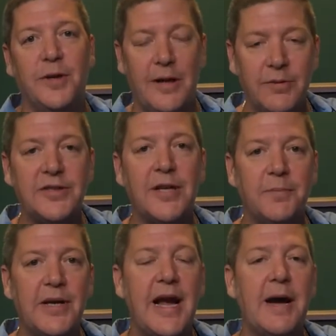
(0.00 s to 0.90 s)
Whenever
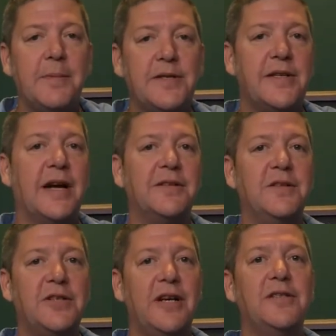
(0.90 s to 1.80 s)
something happens to
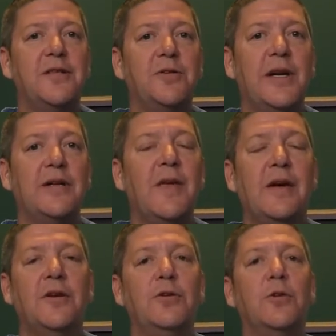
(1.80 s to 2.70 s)
actually change the trend,
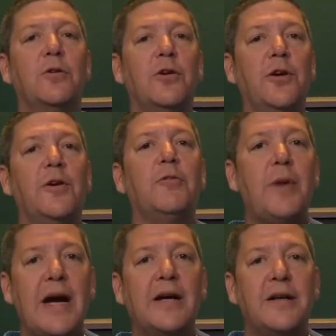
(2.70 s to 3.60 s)
you'll clearly
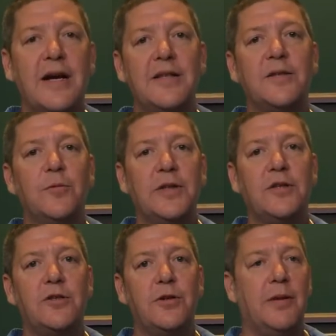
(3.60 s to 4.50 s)
recognize it
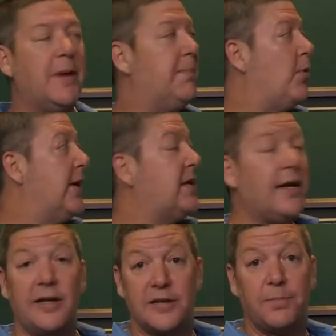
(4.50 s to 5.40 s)
with the trend. My point
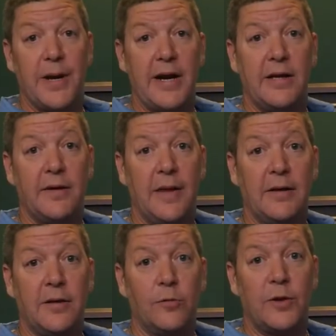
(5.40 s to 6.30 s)
in explaining
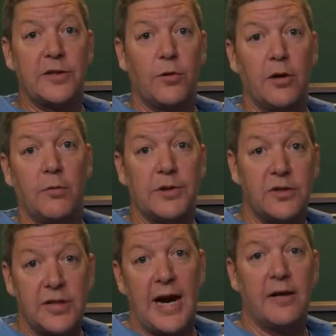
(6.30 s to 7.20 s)
what's going on
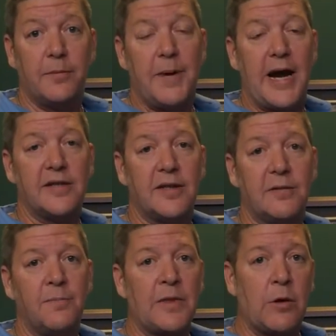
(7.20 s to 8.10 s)
with the dollar
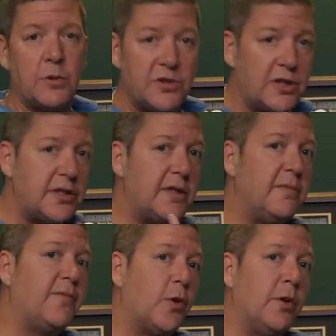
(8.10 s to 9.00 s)
basket was just to
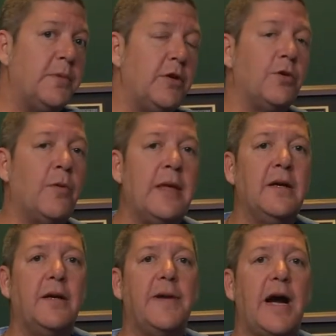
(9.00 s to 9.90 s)
inform you
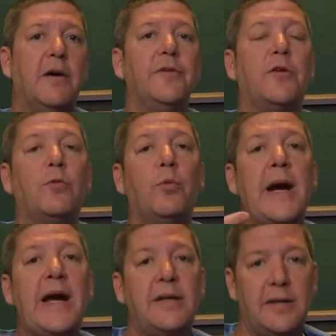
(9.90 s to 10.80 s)
of how the
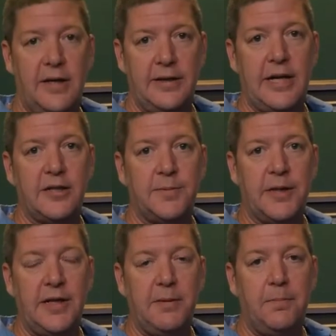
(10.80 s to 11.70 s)
rate
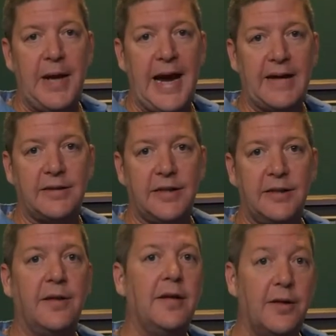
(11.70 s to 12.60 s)
announcement
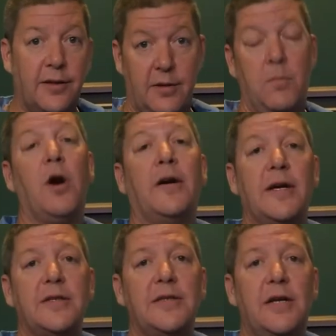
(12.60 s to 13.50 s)
impacted the
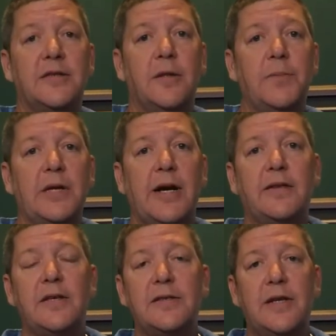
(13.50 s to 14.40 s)
markets. Now, something
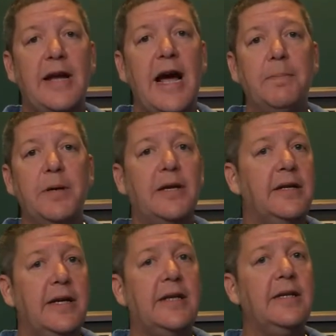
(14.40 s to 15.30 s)
like this can happen
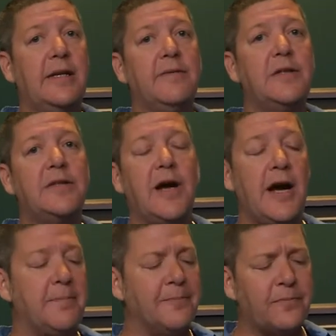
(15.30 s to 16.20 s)
at any given
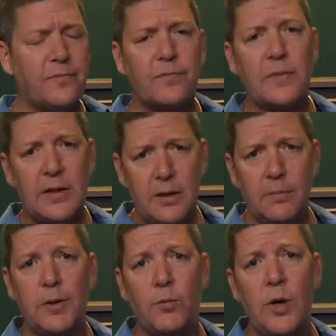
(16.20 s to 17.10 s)
time.
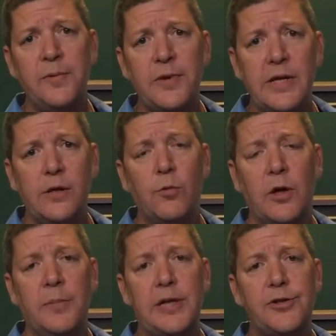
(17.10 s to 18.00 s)
But one thing you
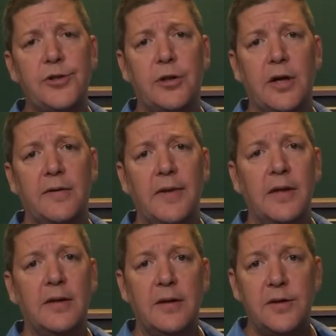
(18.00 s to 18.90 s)
want to make sure of,
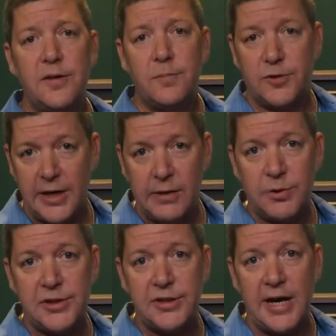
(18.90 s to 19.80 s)

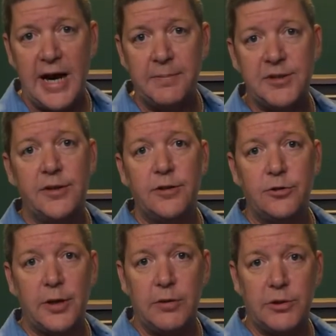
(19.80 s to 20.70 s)
trade with stops,
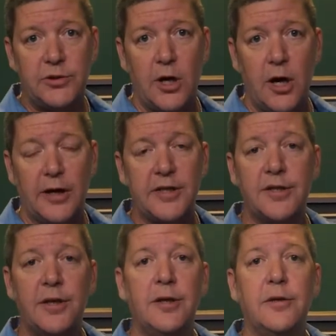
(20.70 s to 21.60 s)
trade with
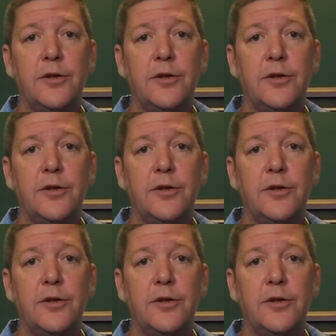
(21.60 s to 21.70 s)
targets.